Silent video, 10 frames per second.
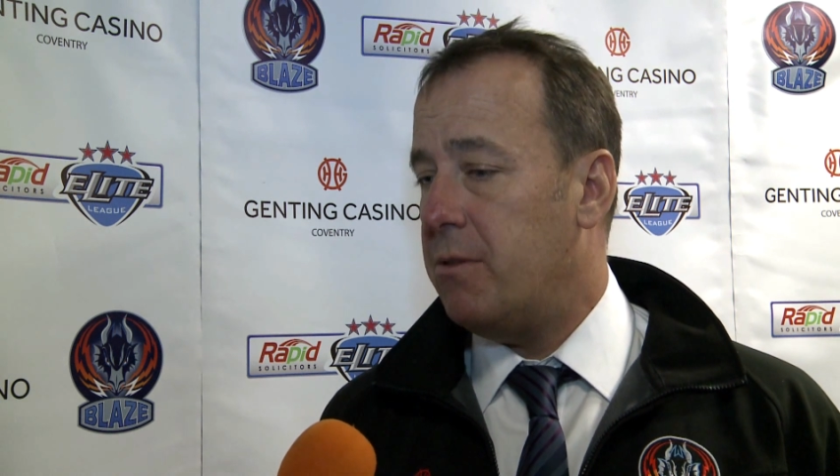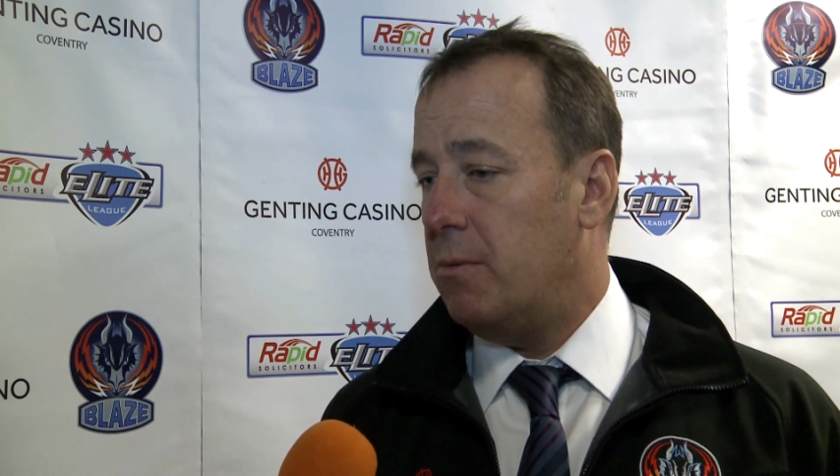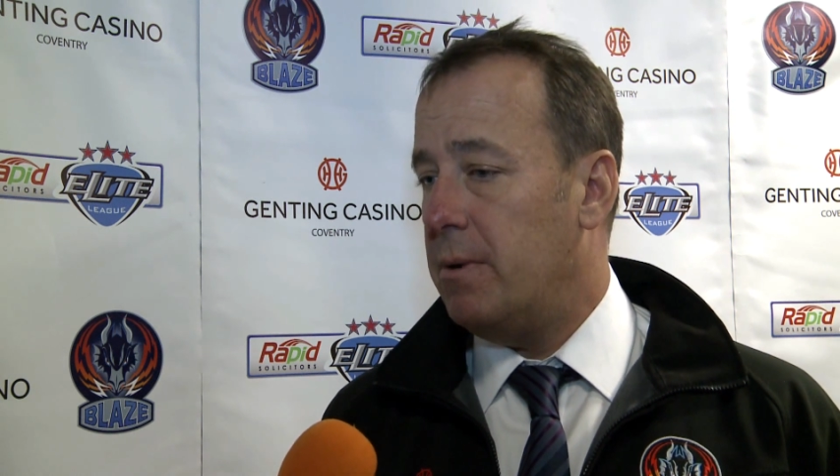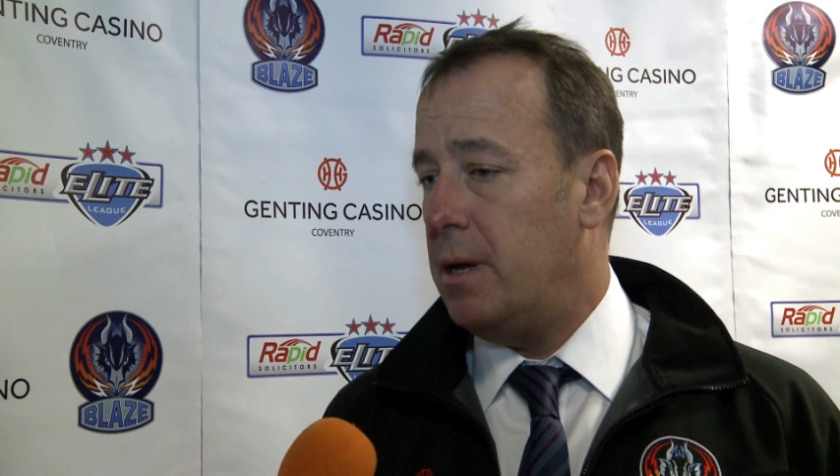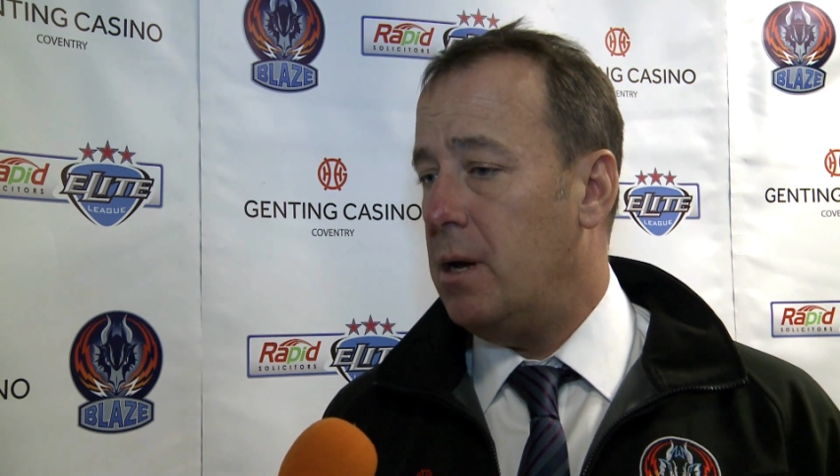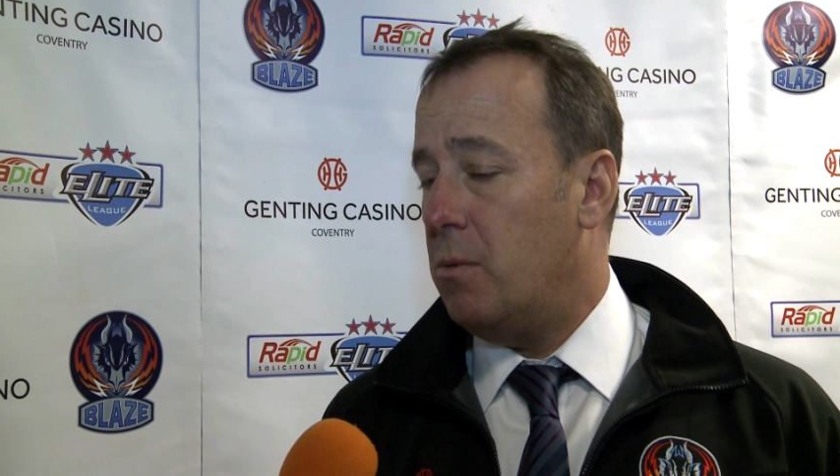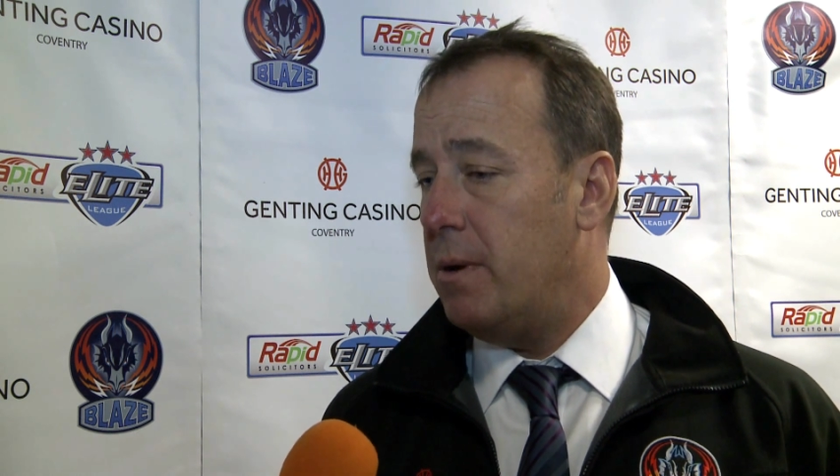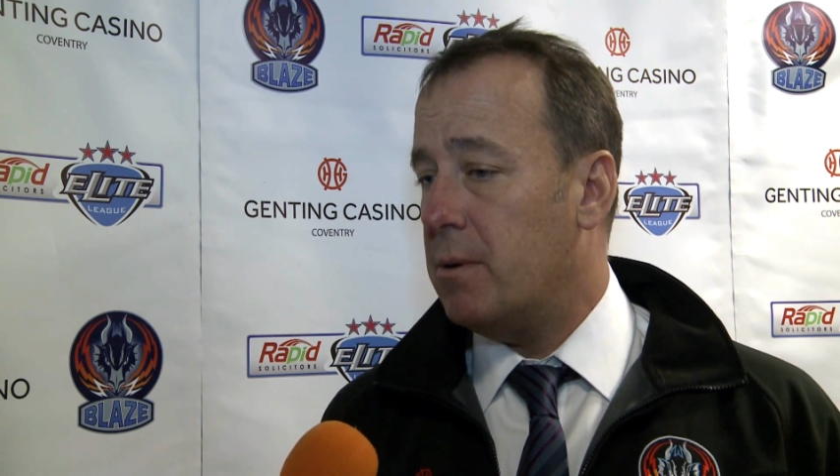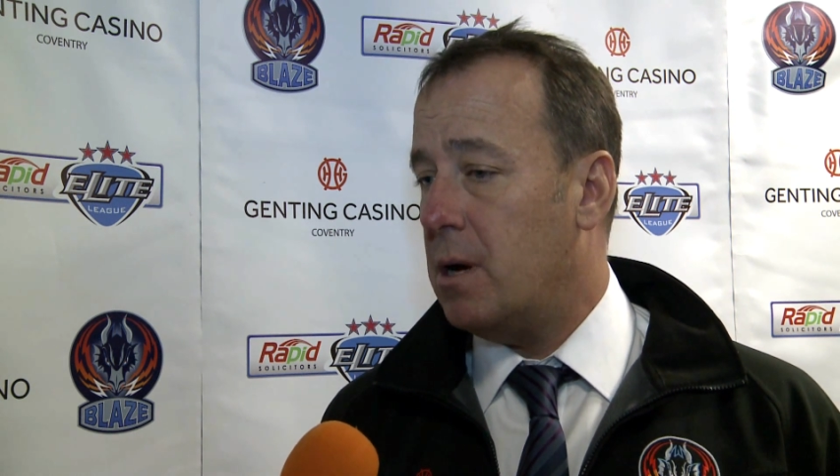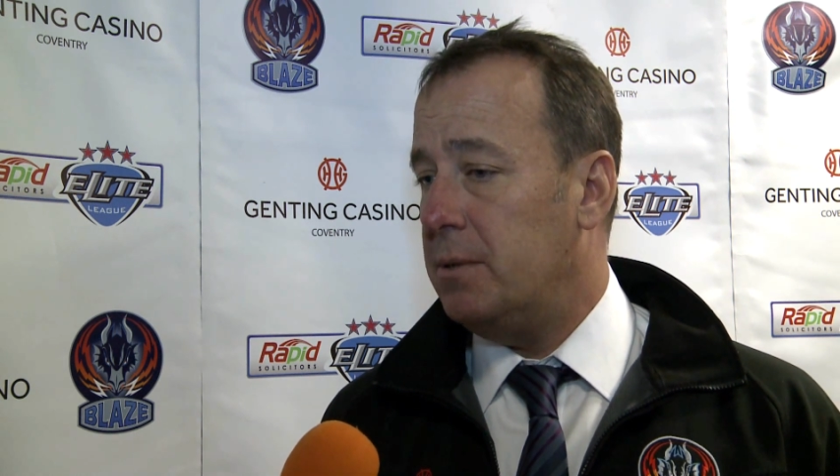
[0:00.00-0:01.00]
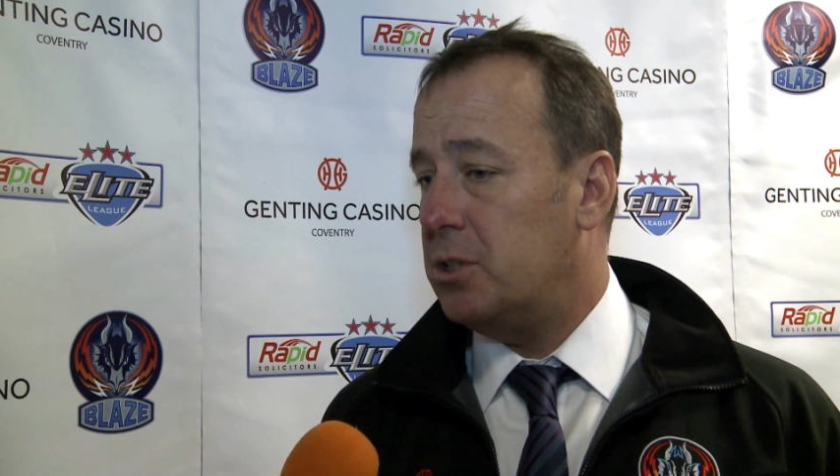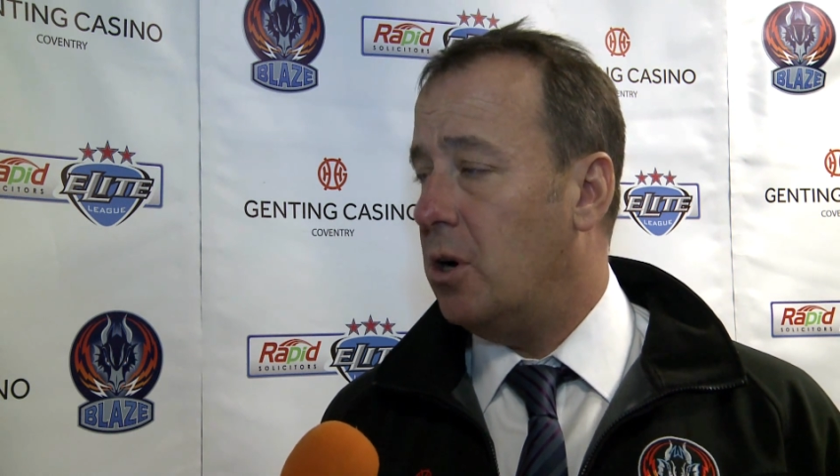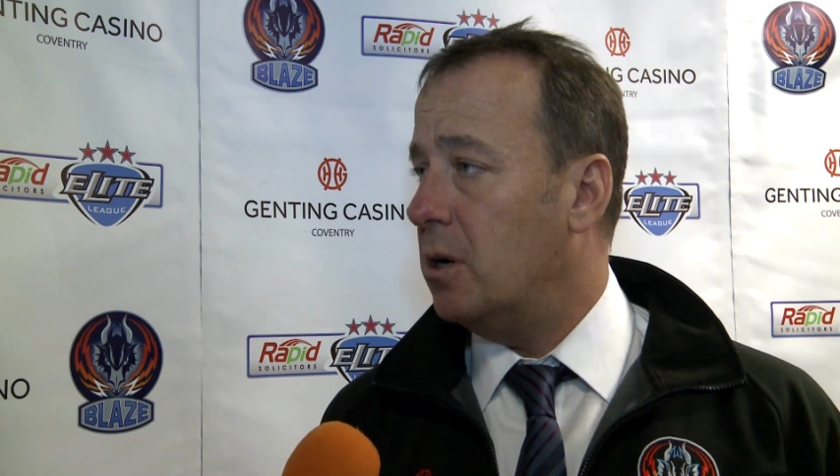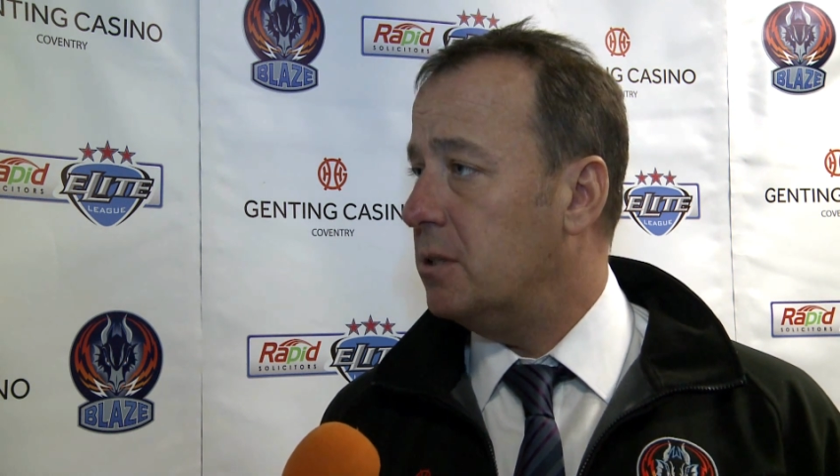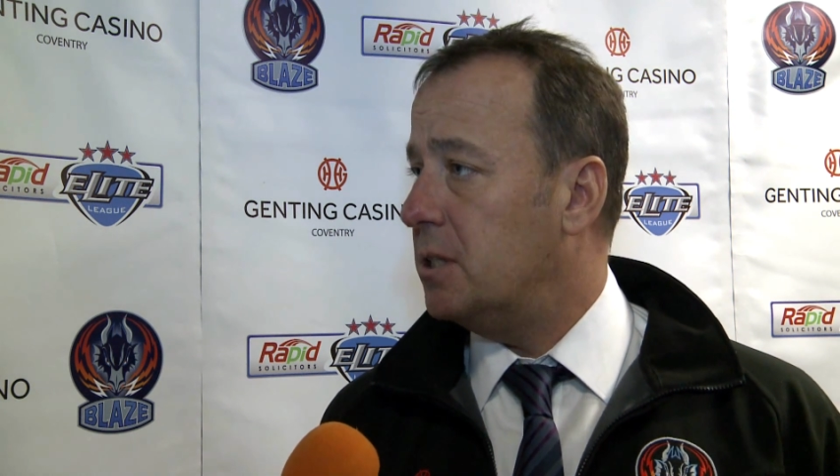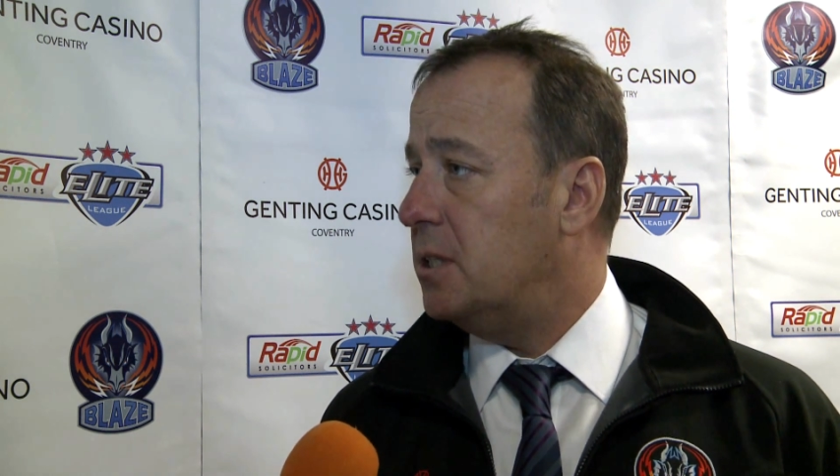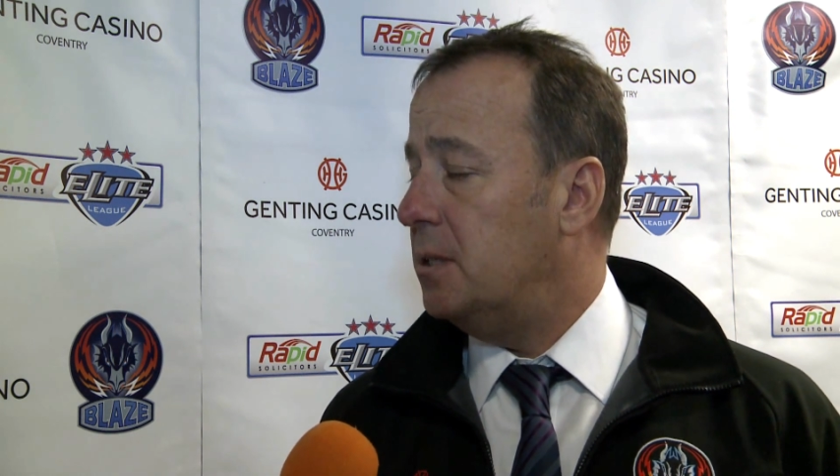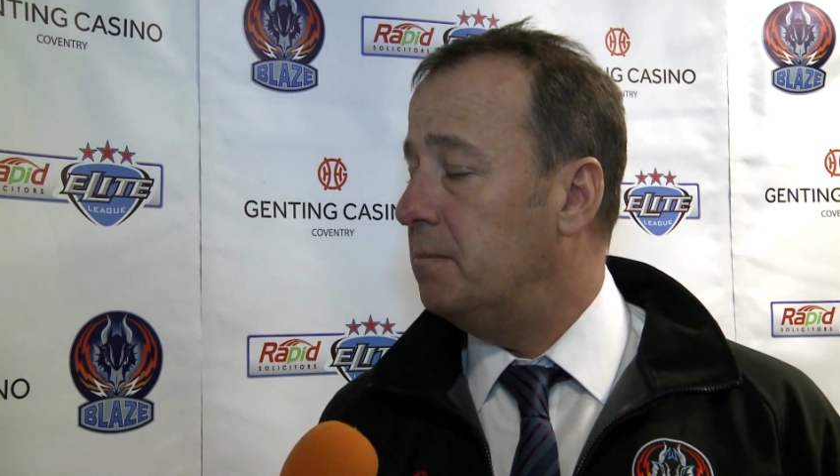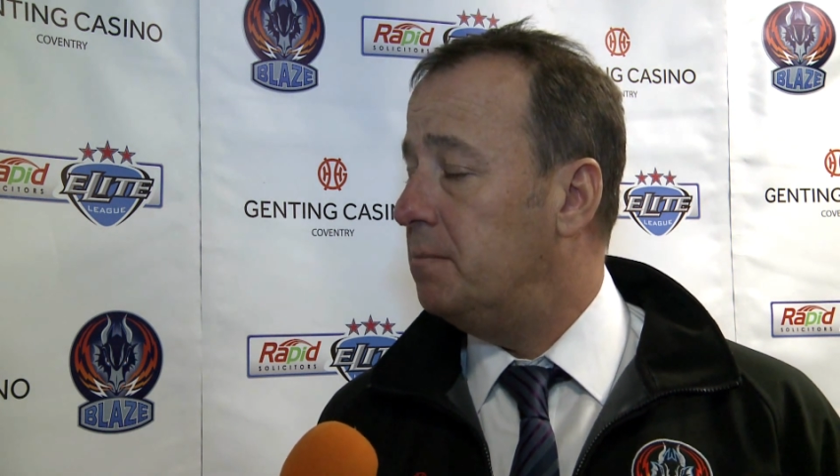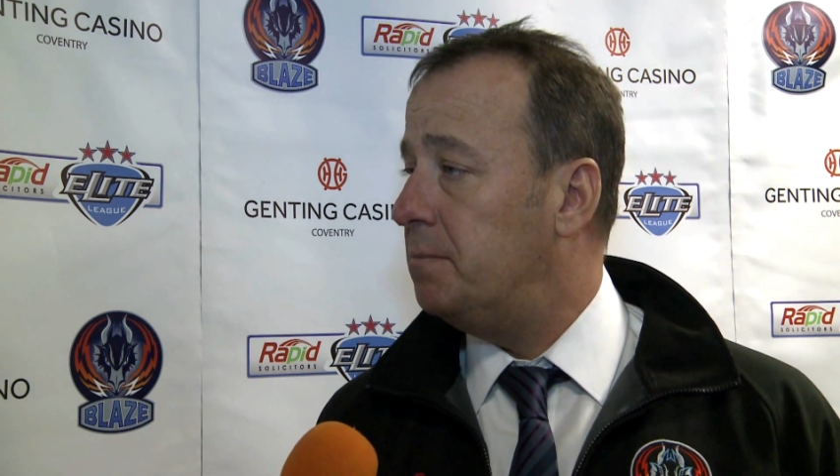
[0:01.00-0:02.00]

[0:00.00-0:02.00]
I thought we were coming stronger as a team.